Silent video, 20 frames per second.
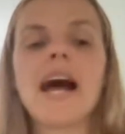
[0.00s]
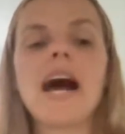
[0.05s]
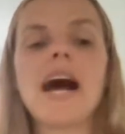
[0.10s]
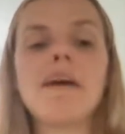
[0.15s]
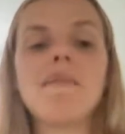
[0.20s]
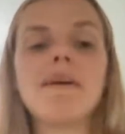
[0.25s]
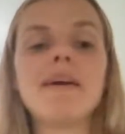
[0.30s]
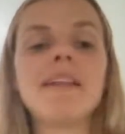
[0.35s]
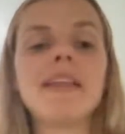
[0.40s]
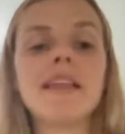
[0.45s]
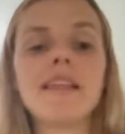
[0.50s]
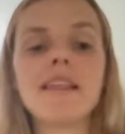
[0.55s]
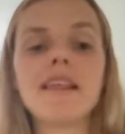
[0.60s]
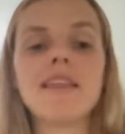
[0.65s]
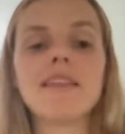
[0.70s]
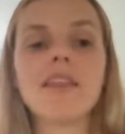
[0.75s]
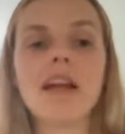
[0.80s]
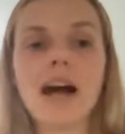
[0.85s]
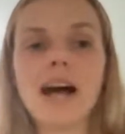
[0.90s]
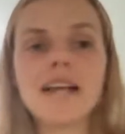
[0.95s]
And then the
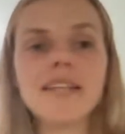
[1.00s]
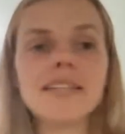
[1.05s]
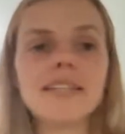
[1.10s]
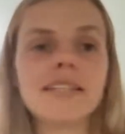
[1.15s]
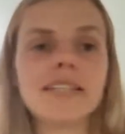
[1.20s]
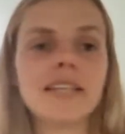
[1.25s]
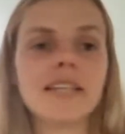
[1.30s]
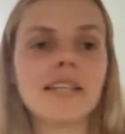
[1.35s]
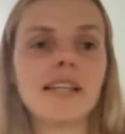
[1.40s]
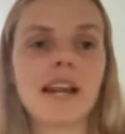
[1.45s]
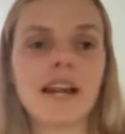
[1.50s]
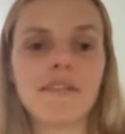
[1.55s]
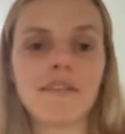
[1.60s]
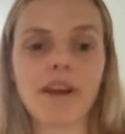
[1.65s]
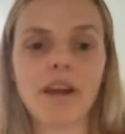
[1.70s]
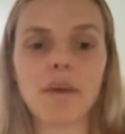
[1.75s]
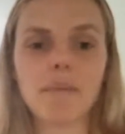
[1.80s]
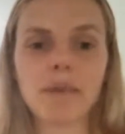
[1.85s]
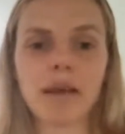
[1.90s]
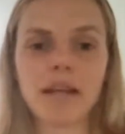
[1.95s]
last thing that I
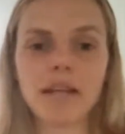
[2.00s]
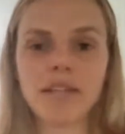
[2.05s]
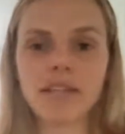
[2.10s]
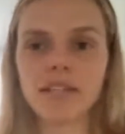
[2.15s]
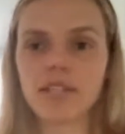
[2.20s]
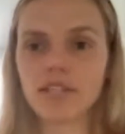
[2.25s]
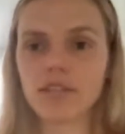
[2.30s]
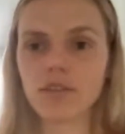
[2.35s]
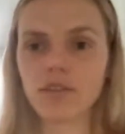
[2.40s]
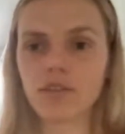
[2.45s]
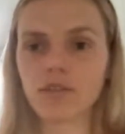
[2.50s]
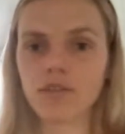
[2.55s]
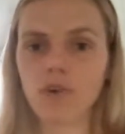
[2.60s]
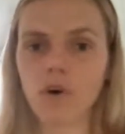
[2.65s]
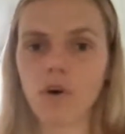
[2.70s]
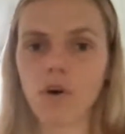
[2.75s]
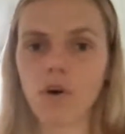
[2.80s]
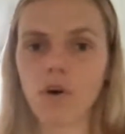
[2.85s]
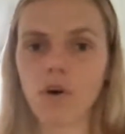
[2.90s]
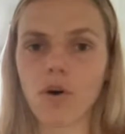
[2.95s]
recommend
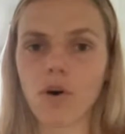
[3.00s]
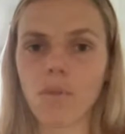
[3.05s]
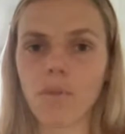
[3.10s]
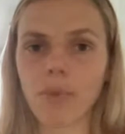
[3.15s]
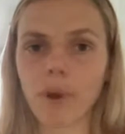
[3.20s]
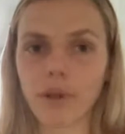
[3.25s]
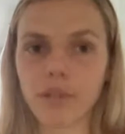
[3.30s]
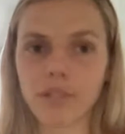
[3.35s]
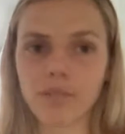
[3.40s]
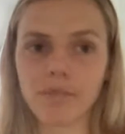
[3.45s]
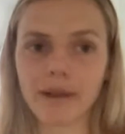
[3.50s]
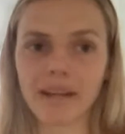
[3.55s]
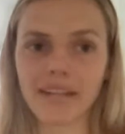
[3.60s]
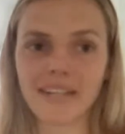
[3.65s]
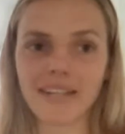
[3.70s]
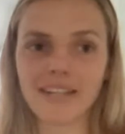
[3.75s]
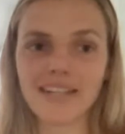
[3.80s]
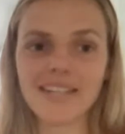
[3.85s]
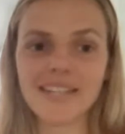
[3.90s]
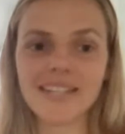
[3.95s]
for
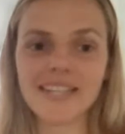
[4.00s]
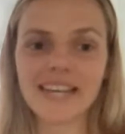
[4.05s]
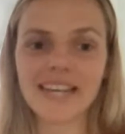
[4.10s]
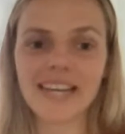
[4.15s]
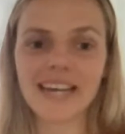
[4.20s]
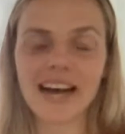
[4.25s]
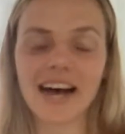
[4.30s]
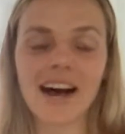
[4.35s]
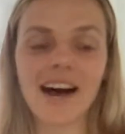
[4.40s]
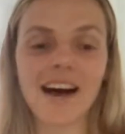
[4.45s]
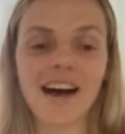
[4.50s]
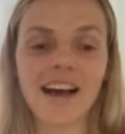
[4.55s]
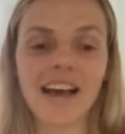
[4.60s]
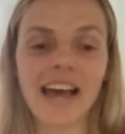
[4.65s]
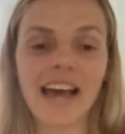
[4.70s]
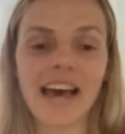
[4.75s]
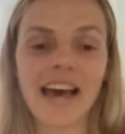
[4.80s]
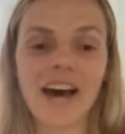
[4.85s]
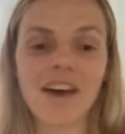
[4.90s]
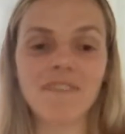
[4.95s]
post-maintenance are
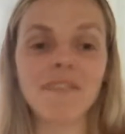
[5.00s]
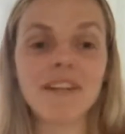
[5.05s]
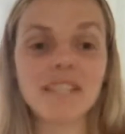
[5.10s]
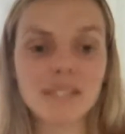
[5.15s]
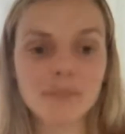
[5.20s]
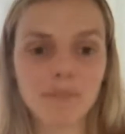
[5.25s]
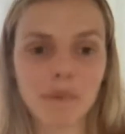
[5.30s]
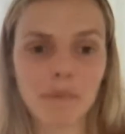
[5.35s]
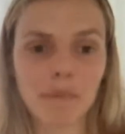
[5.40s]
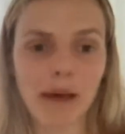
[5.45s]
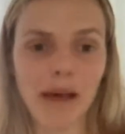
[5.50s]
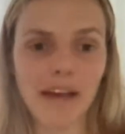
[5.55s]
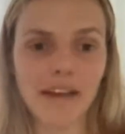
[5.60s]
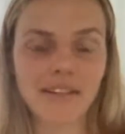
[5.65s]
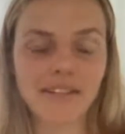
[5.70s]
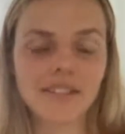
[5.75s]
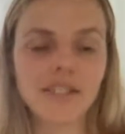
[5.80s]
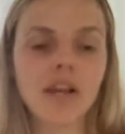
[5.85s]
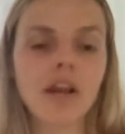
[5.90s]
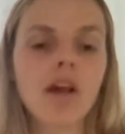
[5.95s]
our recipe
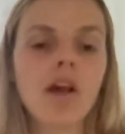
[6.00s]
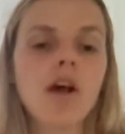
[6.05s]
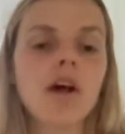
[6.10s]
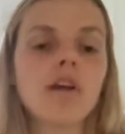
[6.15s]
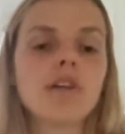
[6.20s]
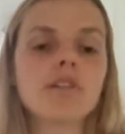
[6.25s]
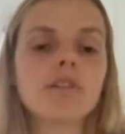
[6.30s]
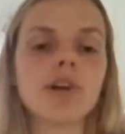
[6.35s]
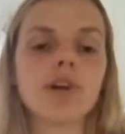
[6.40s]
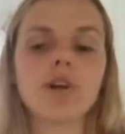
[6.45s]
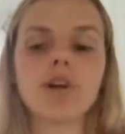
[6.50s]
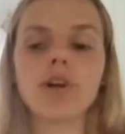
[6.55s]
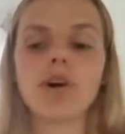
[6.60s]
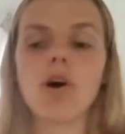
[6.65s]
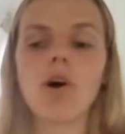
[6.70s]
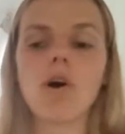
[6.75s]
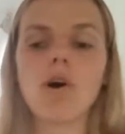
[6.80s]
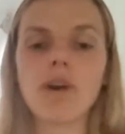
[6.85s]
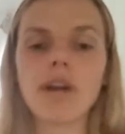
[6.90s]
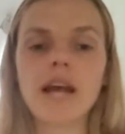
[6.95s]
packs. So
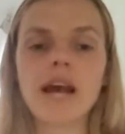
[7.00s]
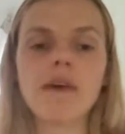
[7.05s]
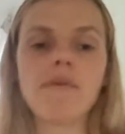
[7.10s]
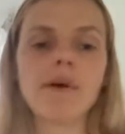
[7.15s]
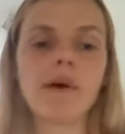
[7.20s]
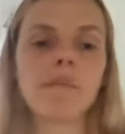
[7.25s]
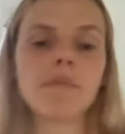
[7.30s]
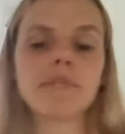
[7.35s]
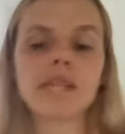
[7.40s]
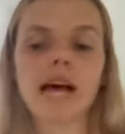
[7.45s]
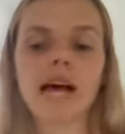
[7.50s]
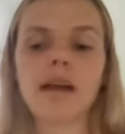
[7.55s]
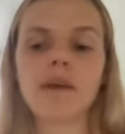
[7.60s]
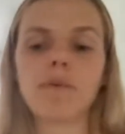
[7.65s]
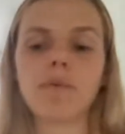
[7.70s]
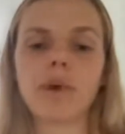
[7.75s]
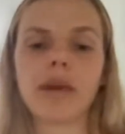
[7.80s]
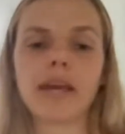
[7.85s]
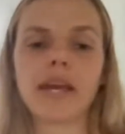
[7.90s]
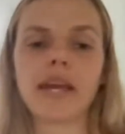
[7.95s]
on our website,
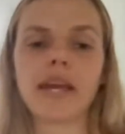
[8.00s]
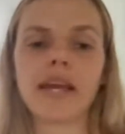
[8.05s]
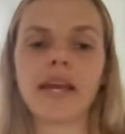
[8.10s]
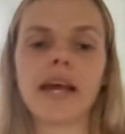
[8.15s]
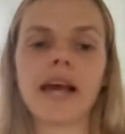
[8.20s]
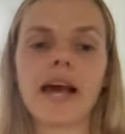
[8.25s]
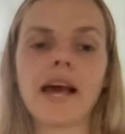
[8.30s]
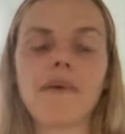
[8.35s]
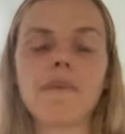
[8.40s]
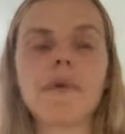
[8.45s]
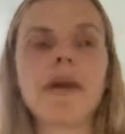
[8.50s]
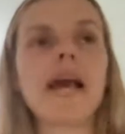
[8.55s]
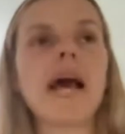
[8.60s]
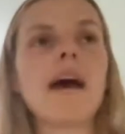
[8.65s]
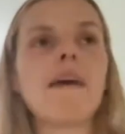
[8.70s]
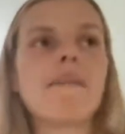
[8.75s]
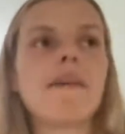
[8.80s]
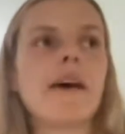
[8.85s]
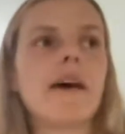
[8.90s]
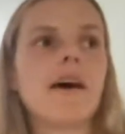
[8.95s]
we
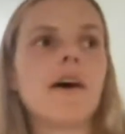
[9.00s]
have